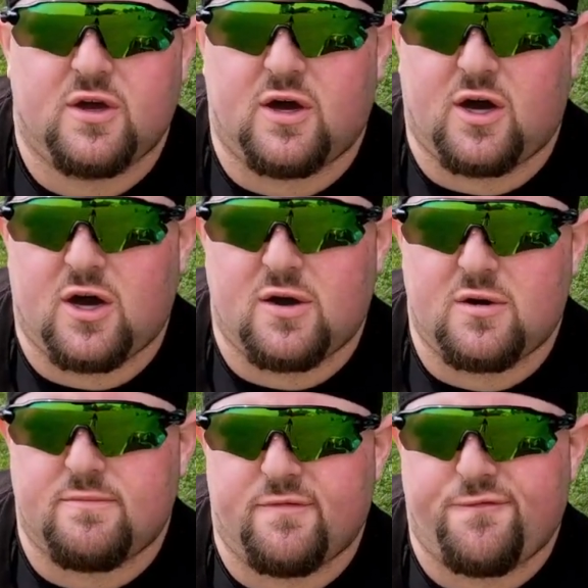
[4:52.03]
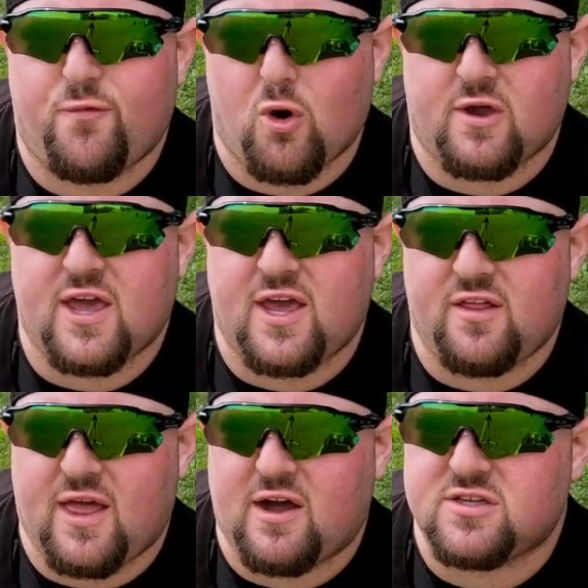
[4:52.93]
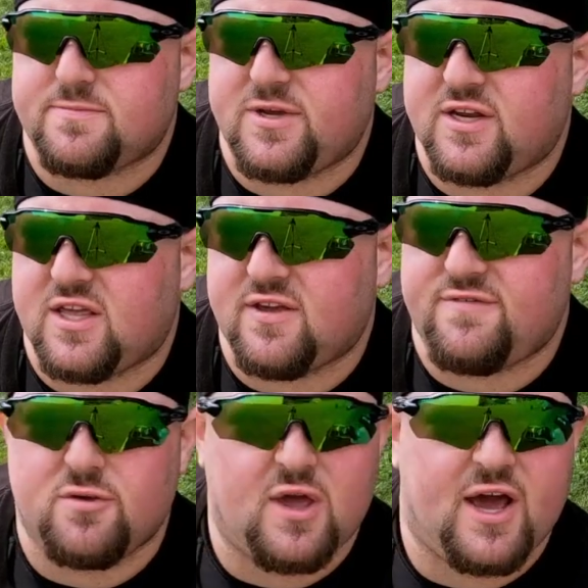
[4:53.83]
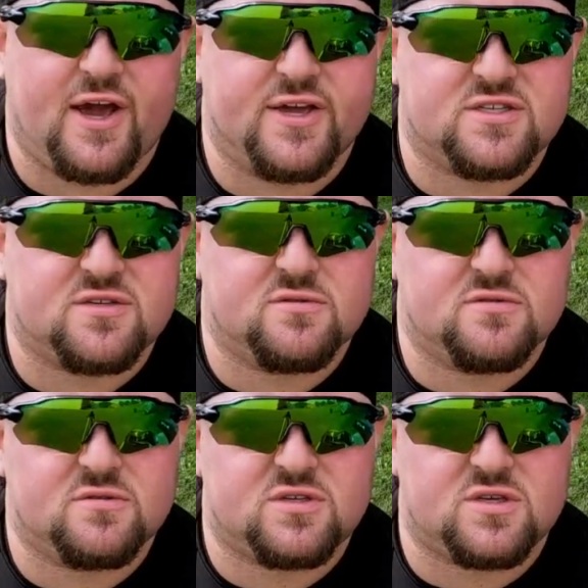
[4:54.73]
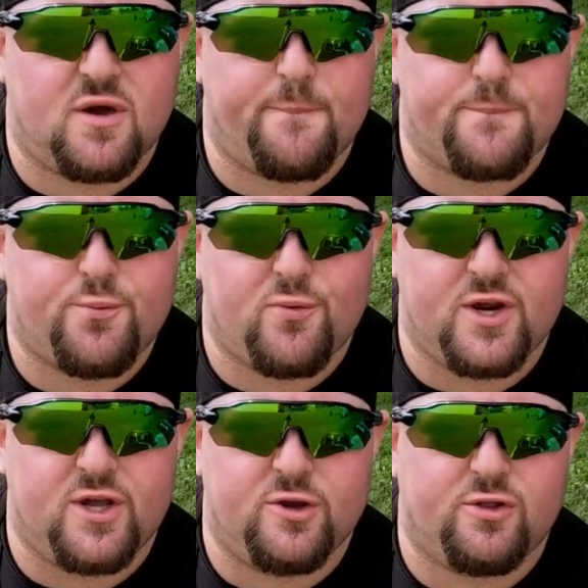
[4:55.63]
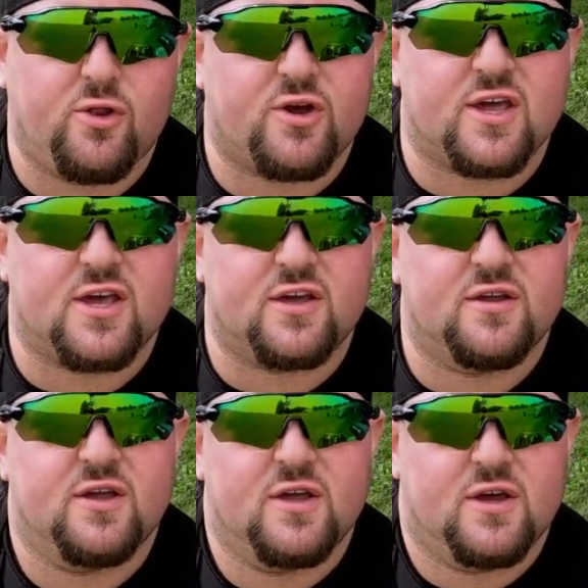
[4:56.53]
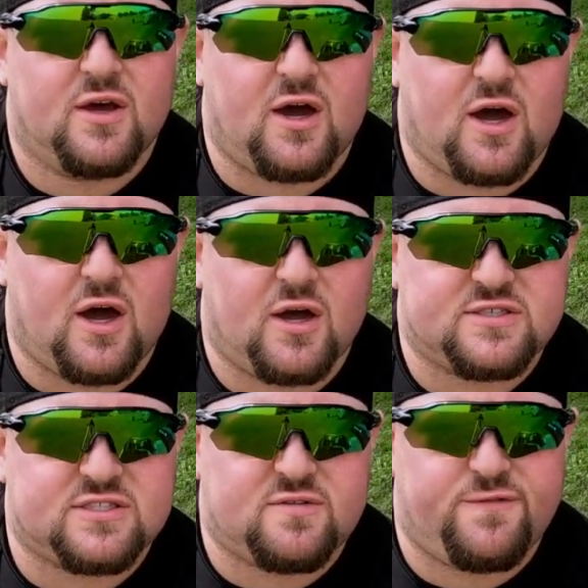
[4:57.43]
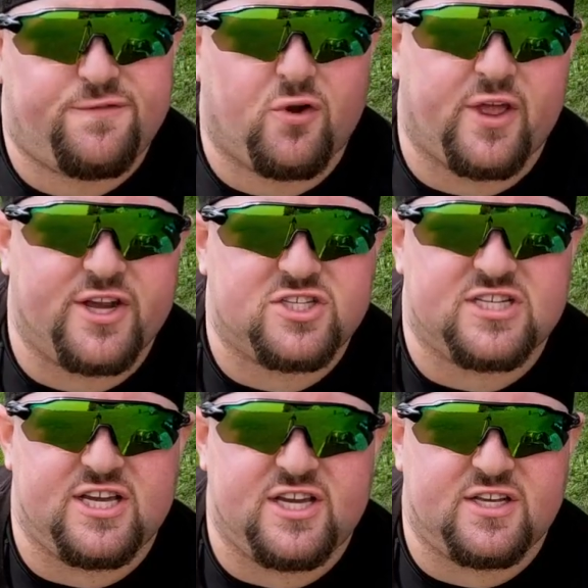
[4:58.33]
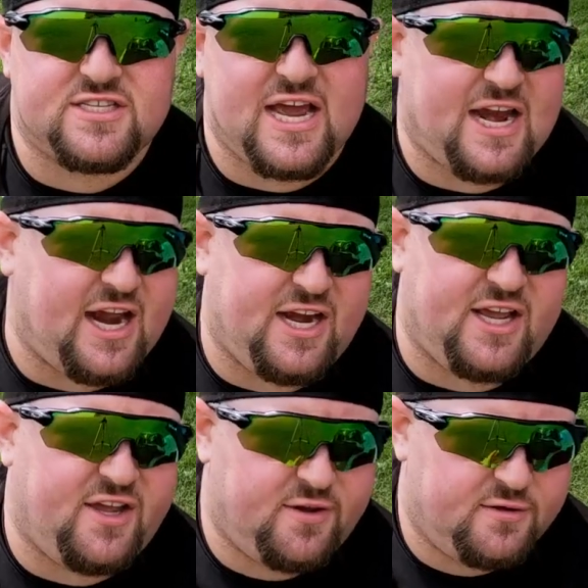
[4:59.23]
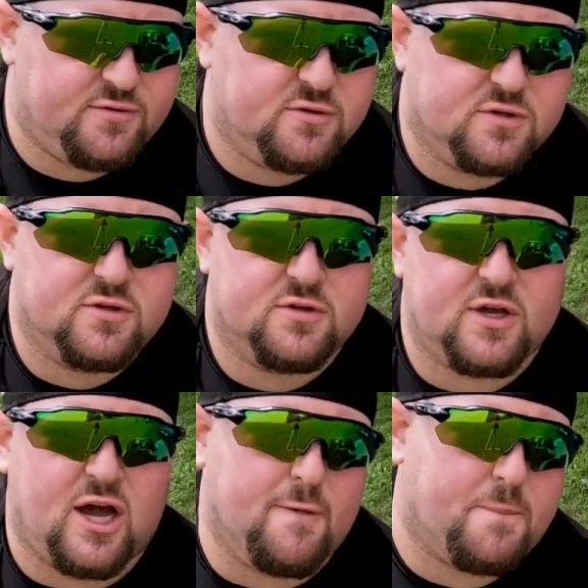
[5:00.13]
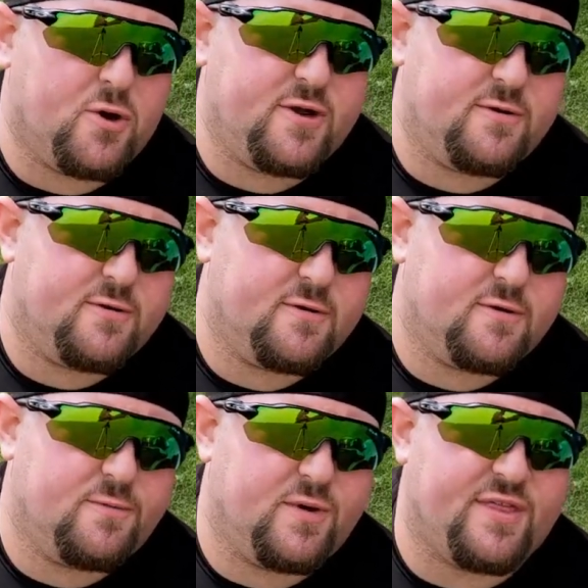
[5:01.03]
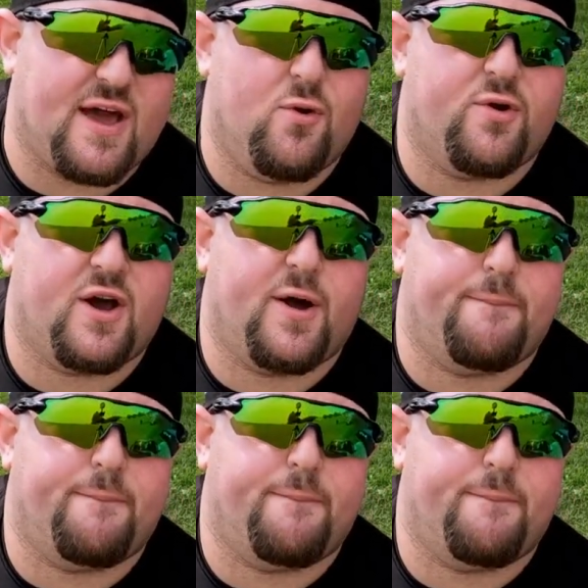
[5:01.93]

4K allows me to give you guys some pretty good looking full HD 1080 output without